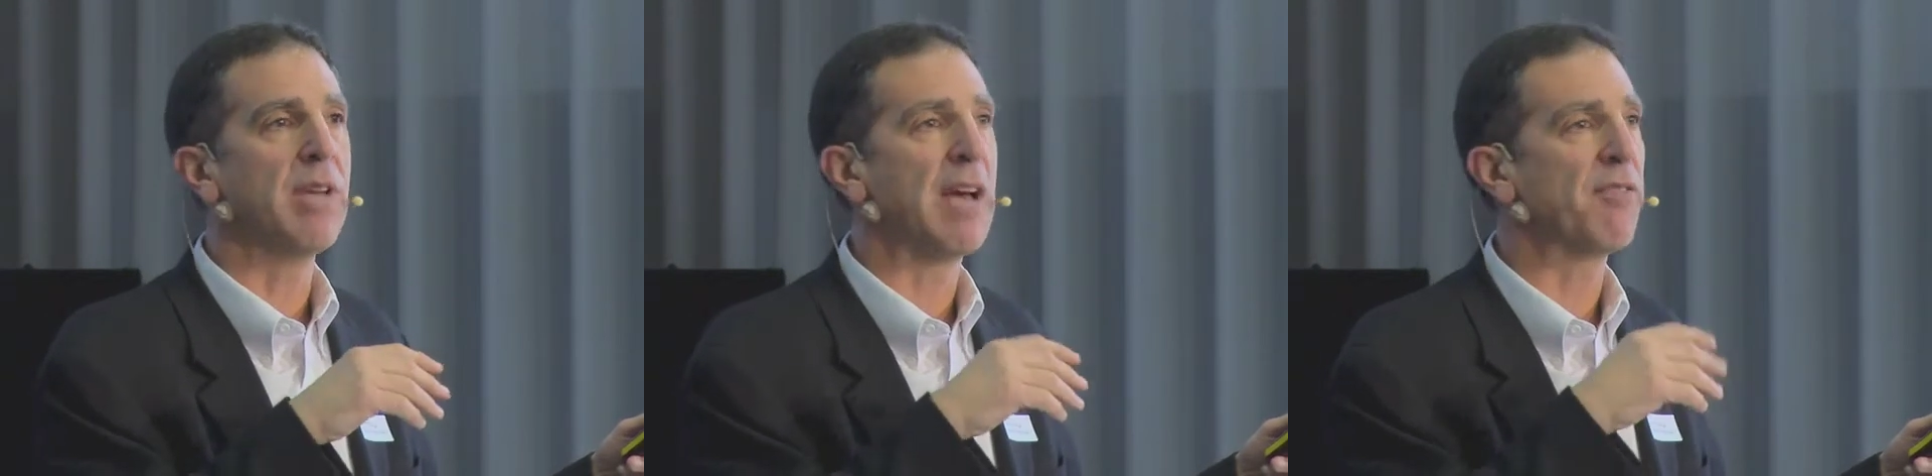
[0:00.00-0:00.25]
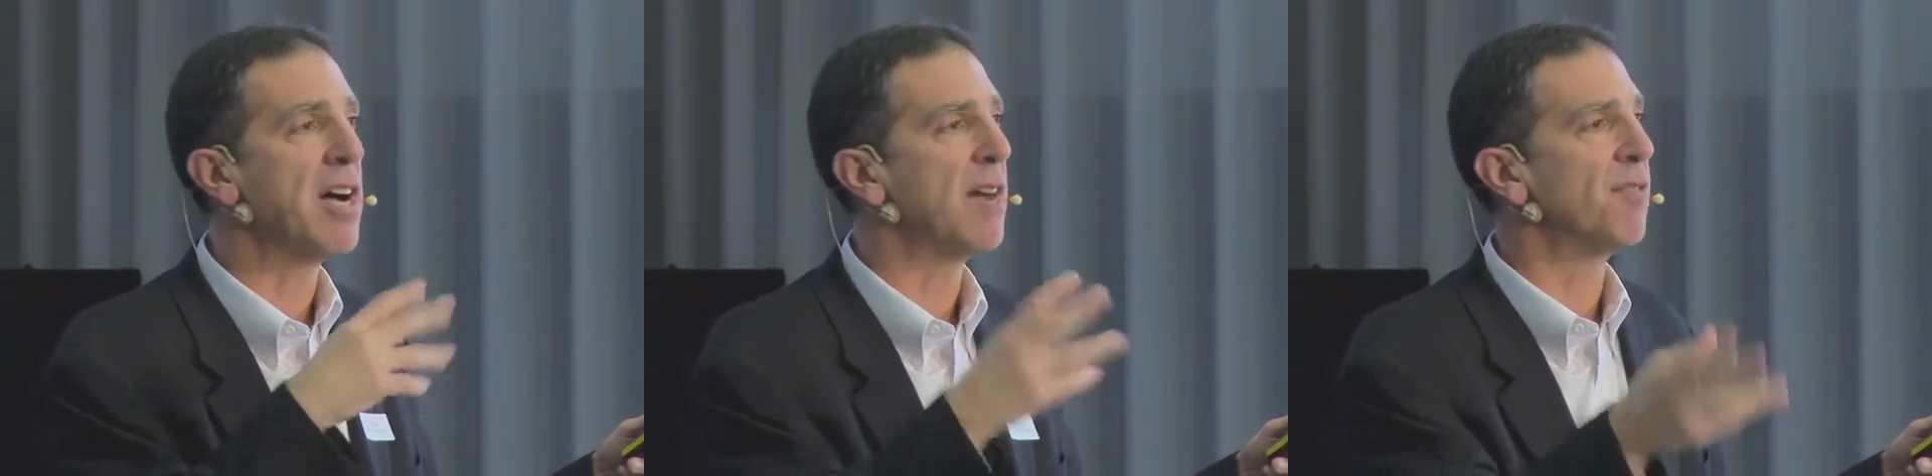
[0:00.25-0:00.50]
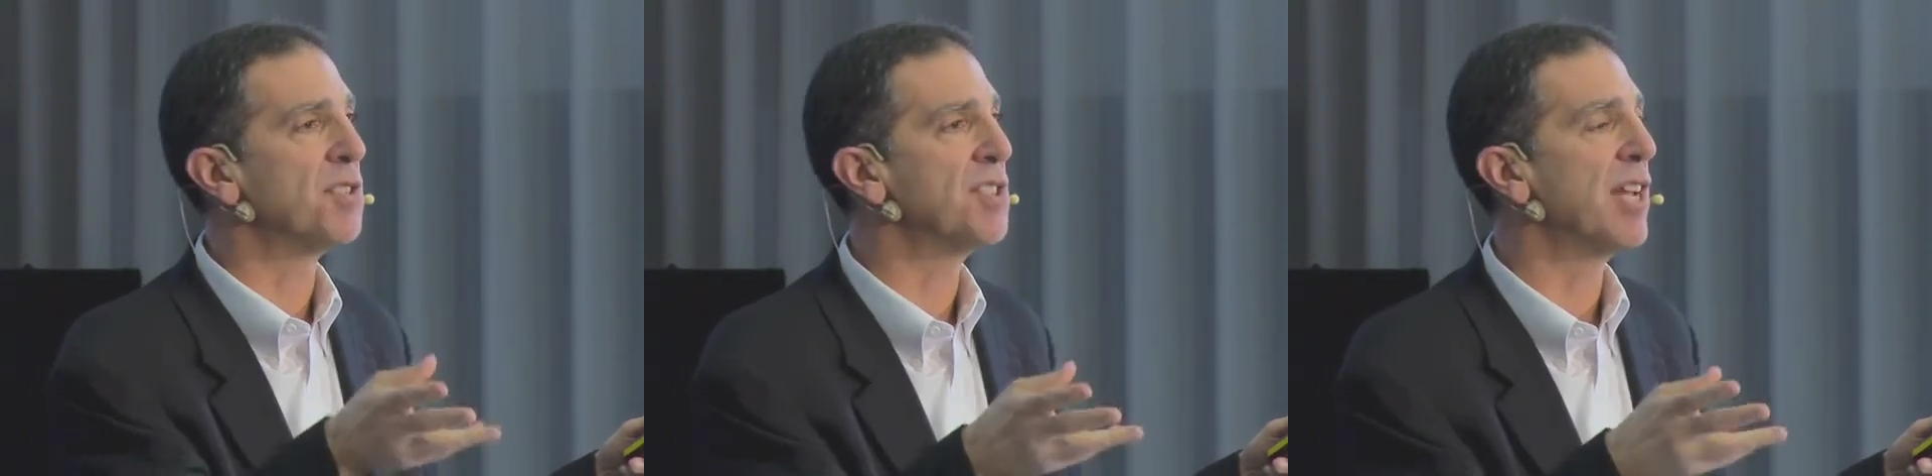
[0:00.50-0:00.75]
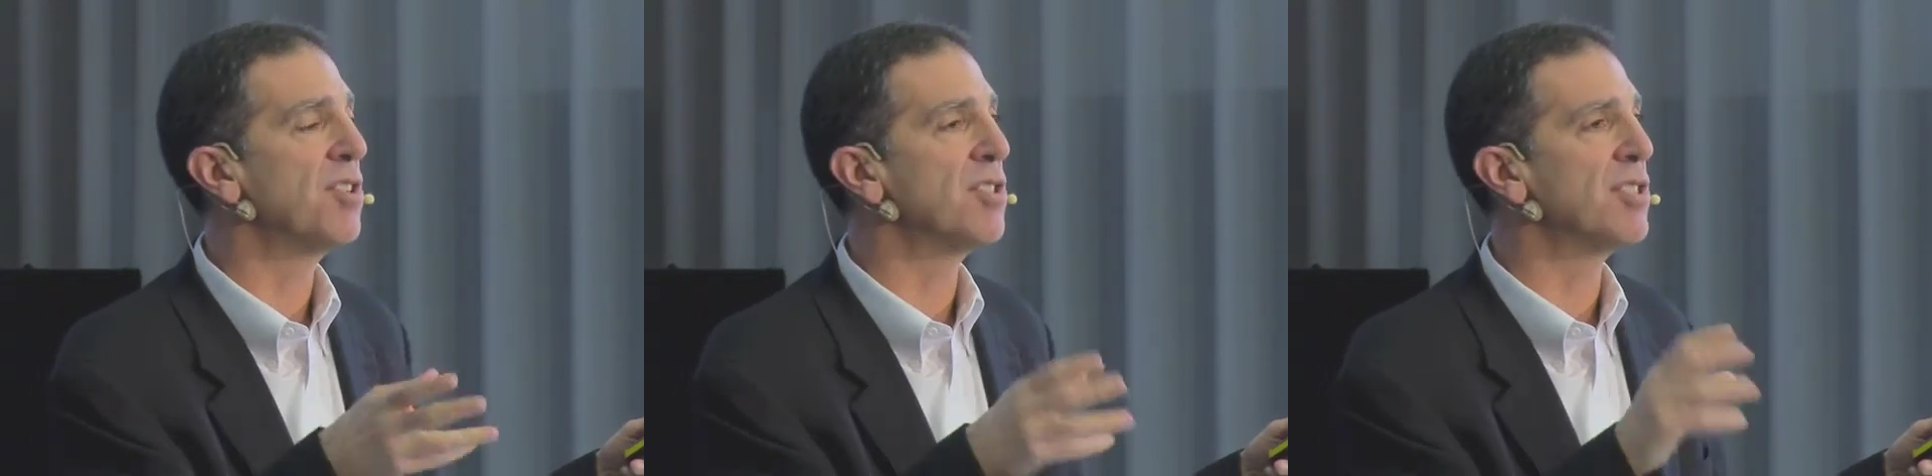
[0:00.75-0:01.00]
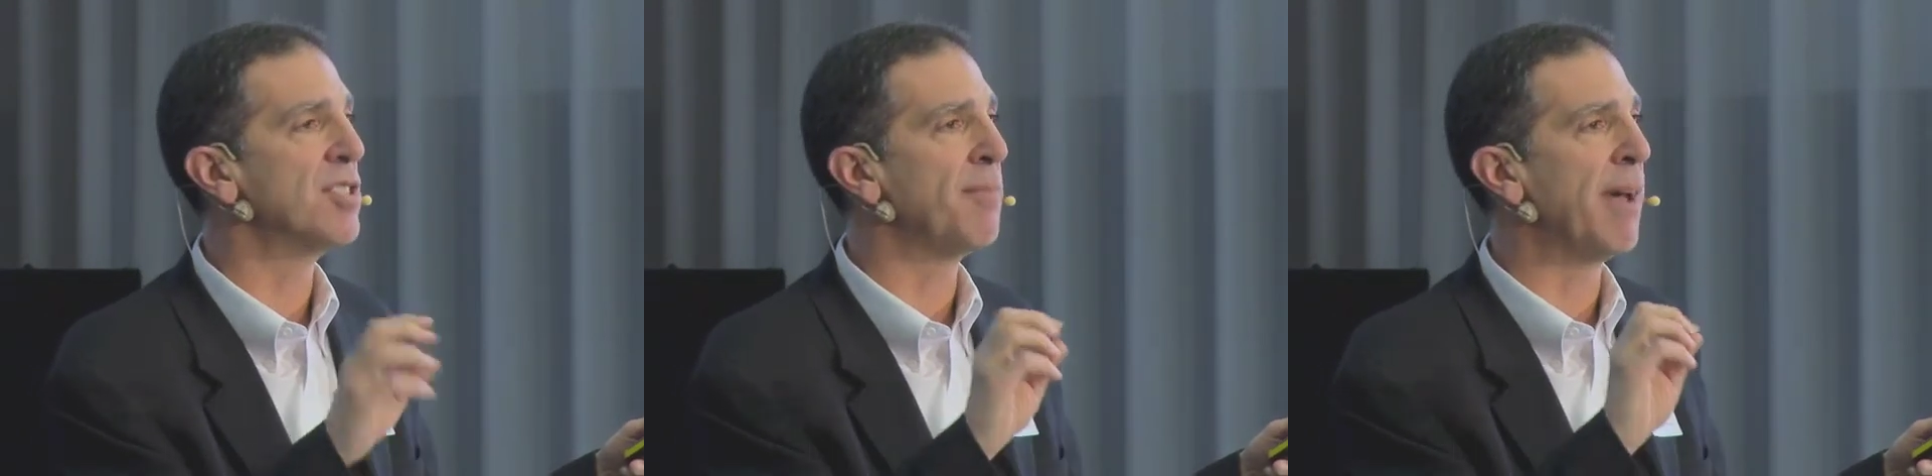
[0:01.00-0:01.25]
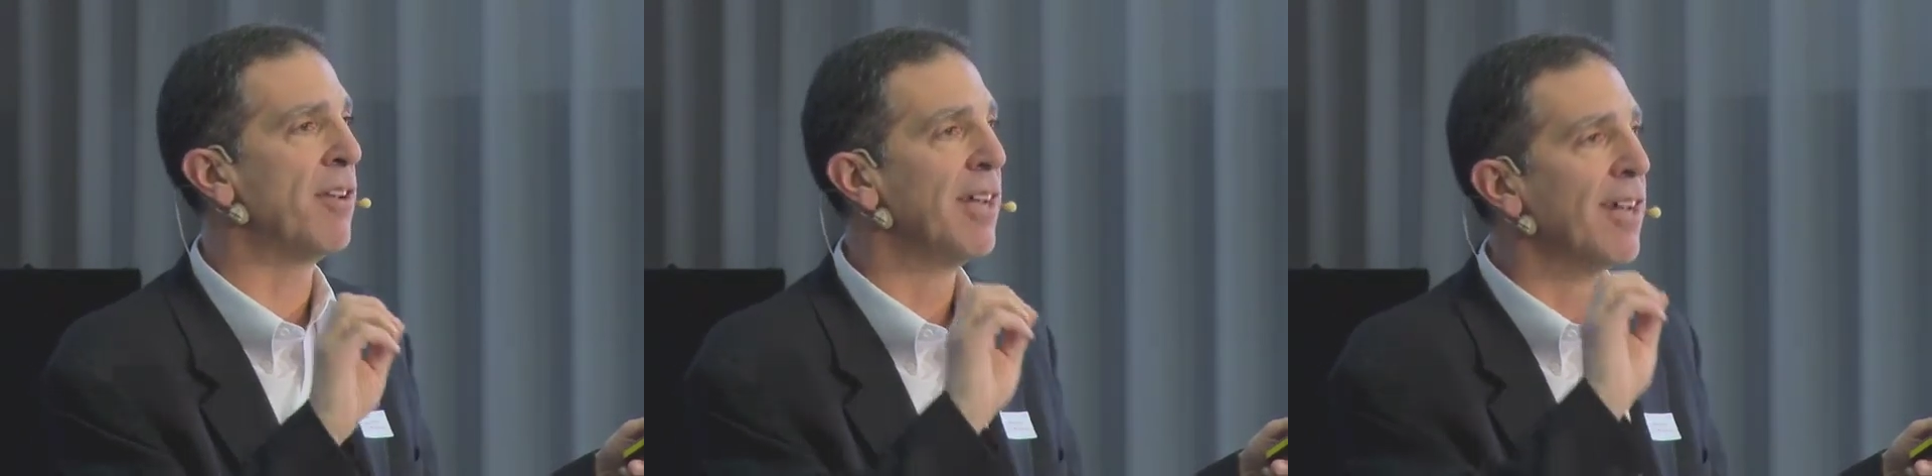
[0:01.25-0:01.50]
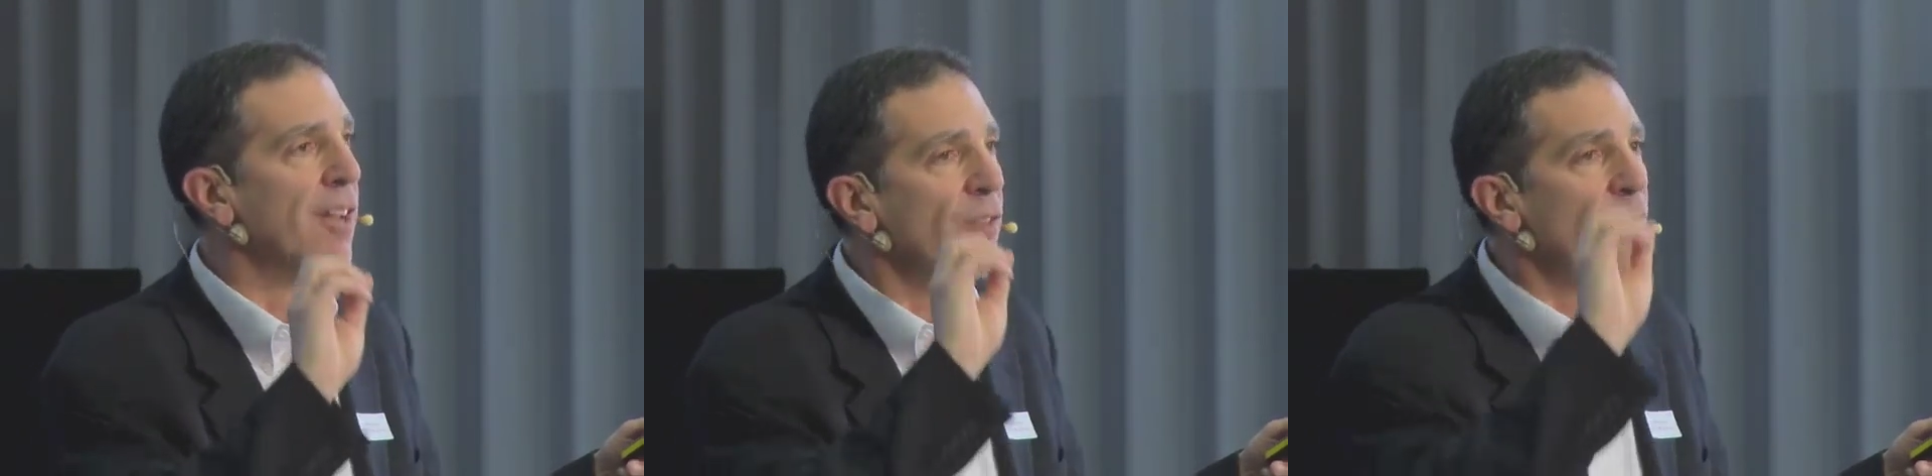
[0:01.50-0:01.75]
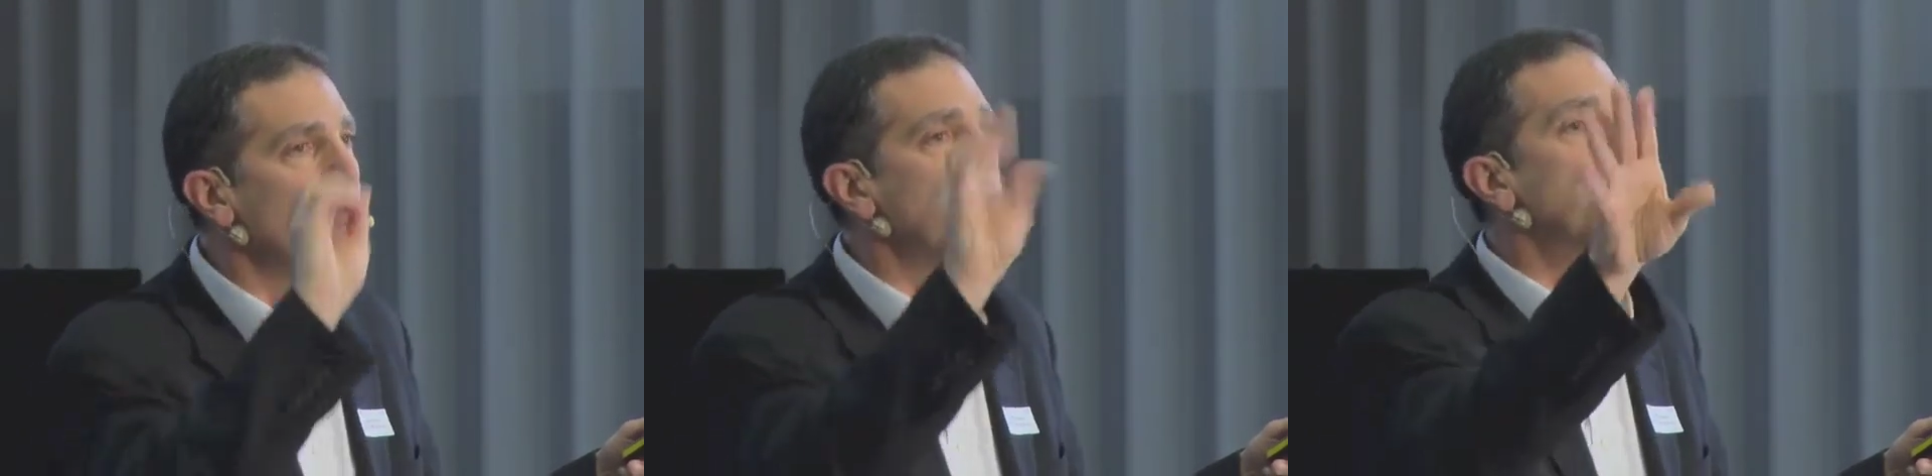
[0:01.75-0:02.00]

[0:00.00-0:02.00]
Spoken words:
have conversations about